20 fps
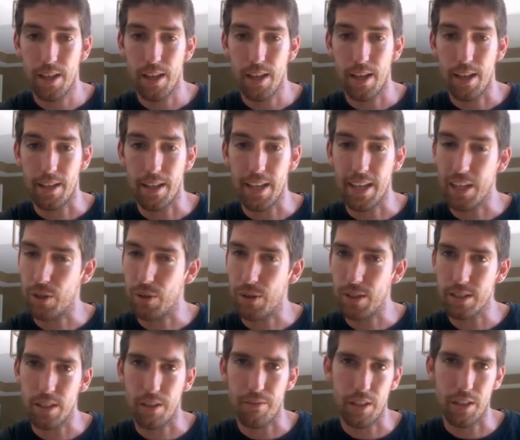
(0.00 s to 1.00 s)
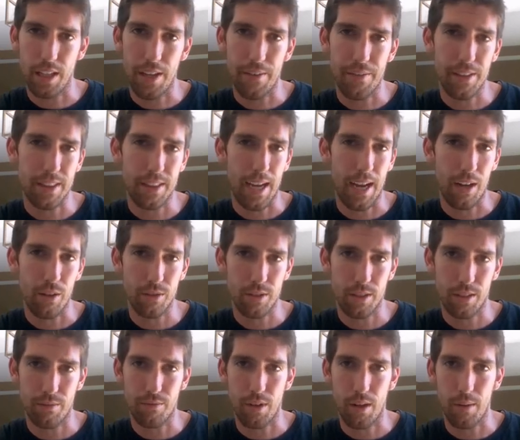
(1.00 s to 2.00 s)
an increase of
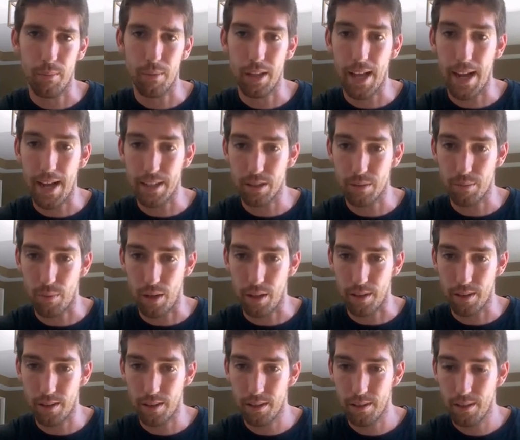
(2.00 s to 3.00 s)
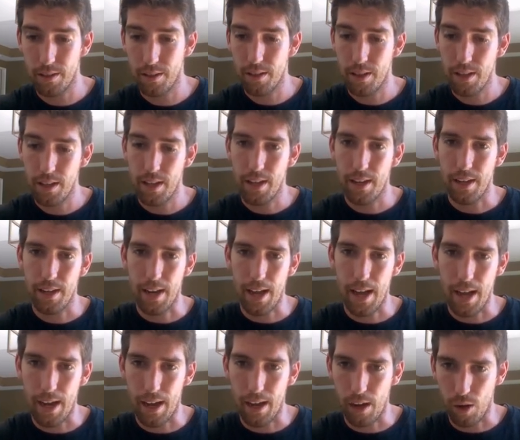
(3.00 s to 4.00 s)
$11,000 from last month.
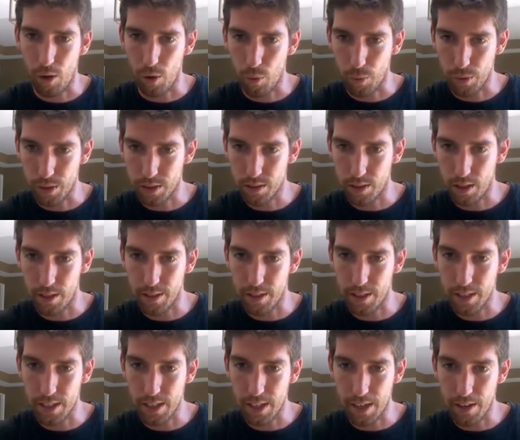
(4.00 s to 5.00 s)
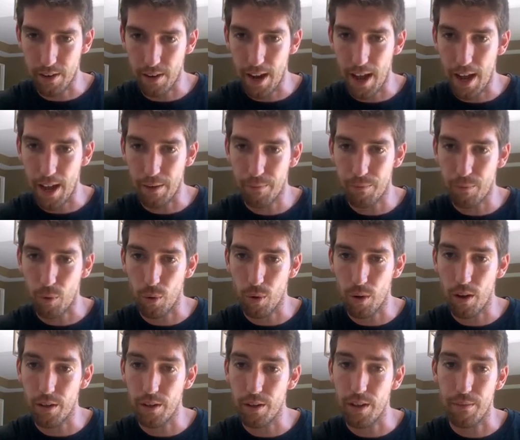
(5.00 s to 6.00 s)
Now, we started the year at
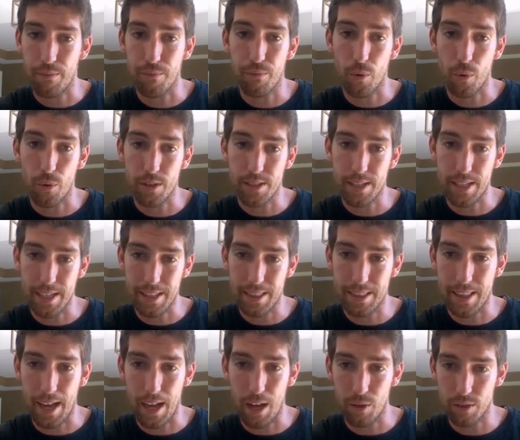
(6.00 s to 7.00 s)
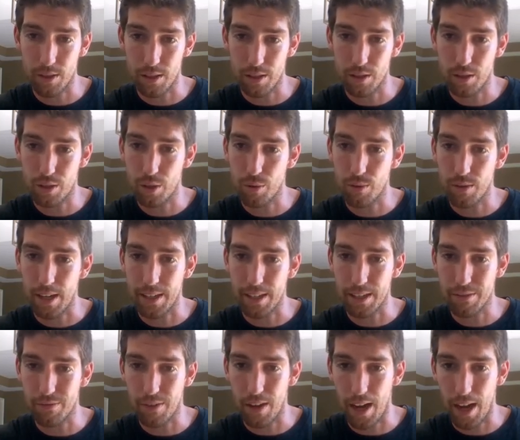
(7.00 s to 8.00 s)

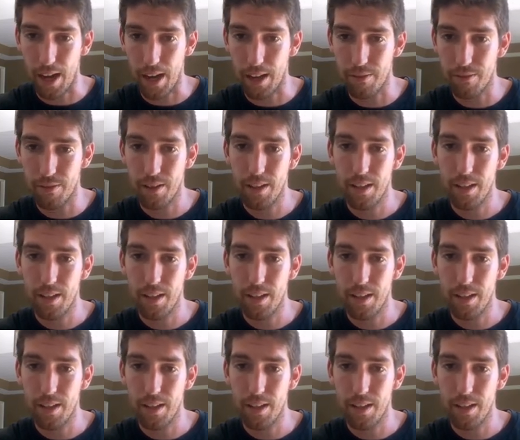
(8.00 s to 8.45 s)
$414,295.